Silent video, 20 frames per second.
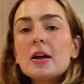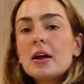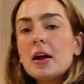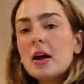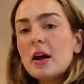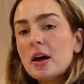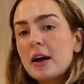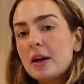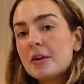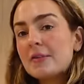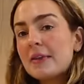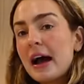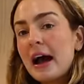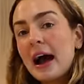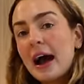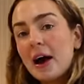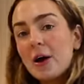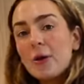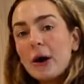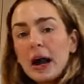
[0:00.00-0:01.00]
of
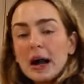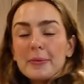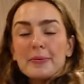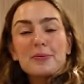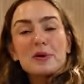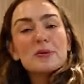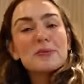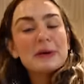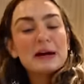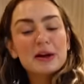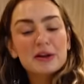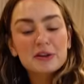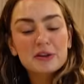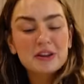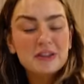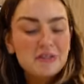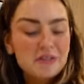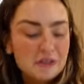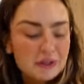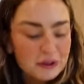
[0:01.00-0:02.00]
how I prepare
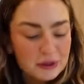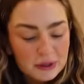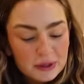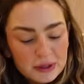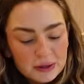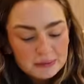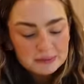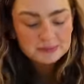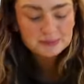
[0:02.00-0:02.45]
their food.